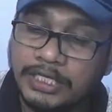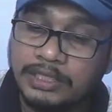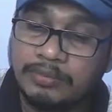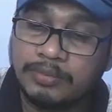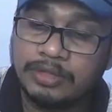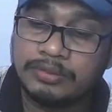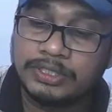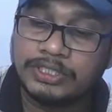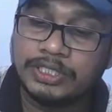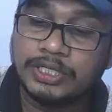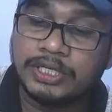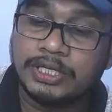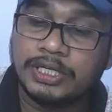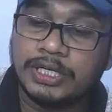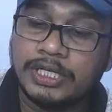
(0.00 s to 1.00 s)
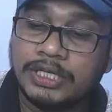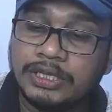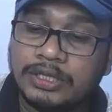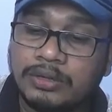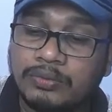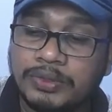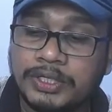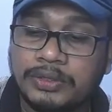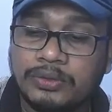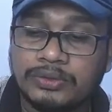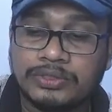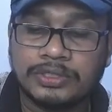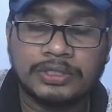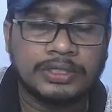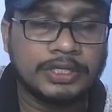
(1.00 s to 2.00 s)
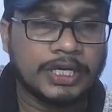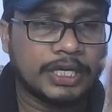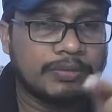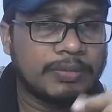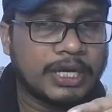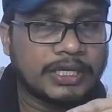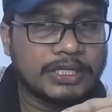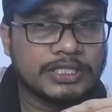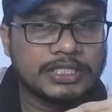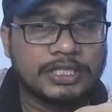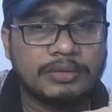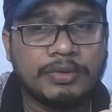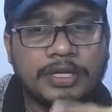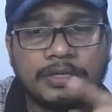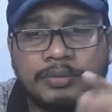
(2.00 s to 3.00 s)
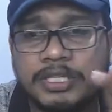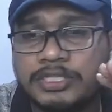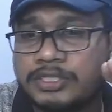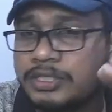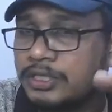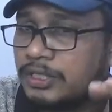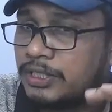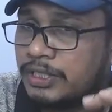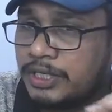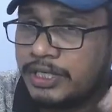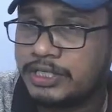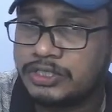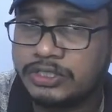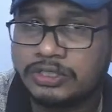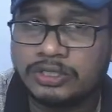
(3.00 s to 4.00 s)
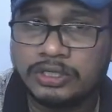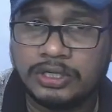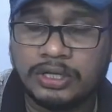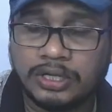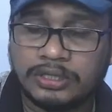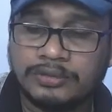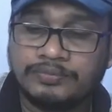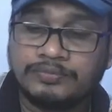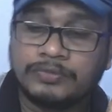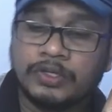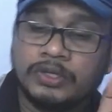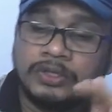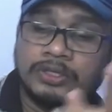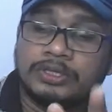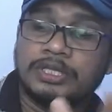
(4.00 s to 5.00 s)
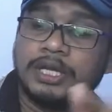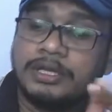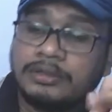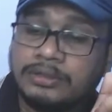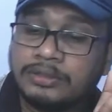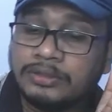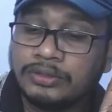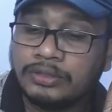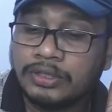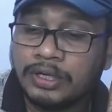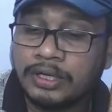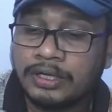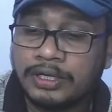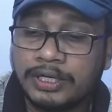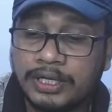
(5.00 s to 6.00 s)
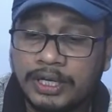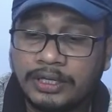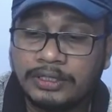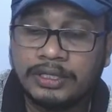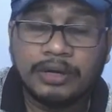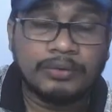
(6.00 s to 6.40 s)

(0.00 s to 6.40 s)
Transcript: number question, clean the windows. Tick mark is given means it is done. Then clean the